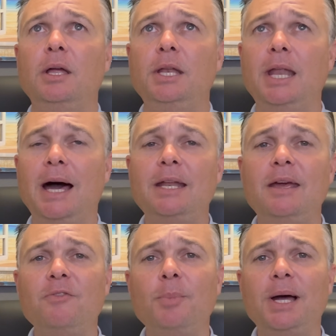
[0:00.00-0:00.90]

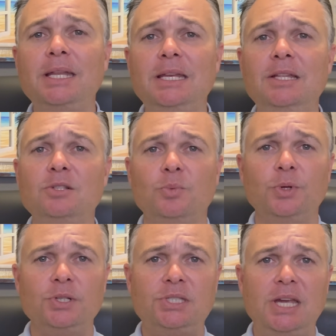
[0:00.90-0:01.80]
Not everybody needs a
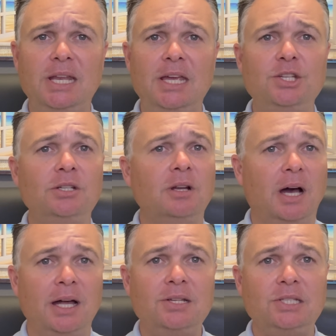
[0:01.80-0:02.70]
real estate agent,
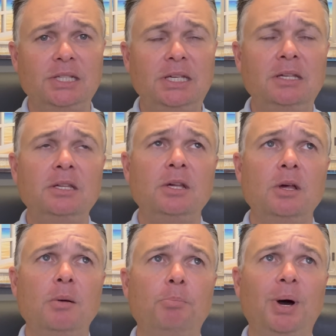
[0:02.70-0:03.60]
honestly,
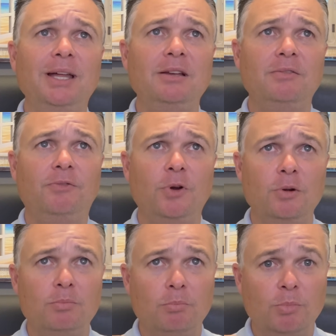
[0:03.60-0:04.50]
but
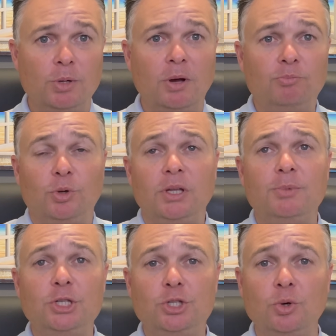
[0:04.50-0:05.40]
for really a
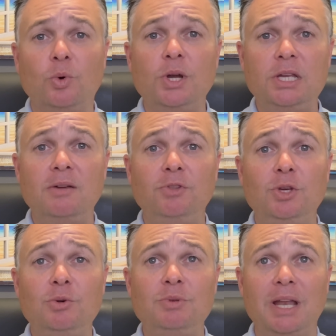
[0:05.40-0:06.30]
majority of
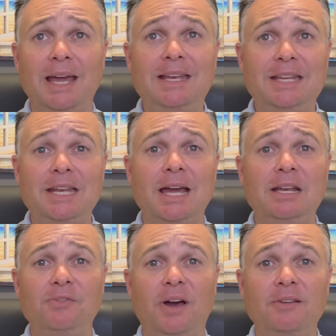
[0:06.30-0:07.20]
you,
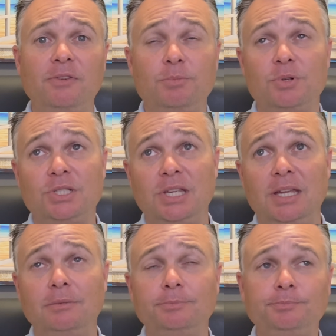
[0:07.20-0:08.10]

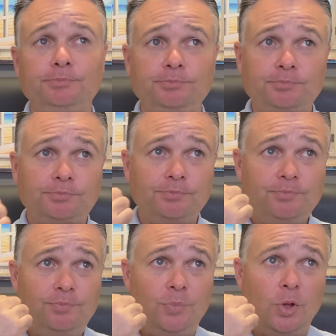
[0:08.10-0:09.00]
95%,
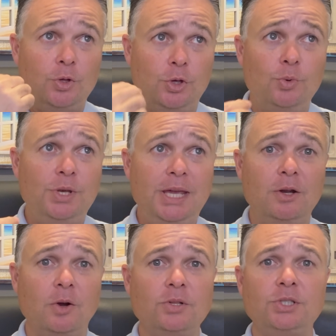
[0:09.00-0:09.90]
you
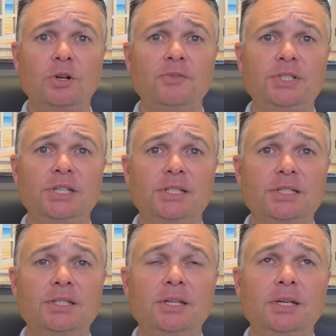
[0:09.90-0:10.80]
need our
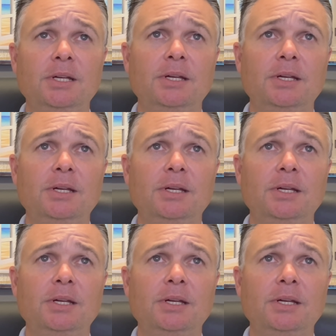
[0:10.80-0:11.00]
services.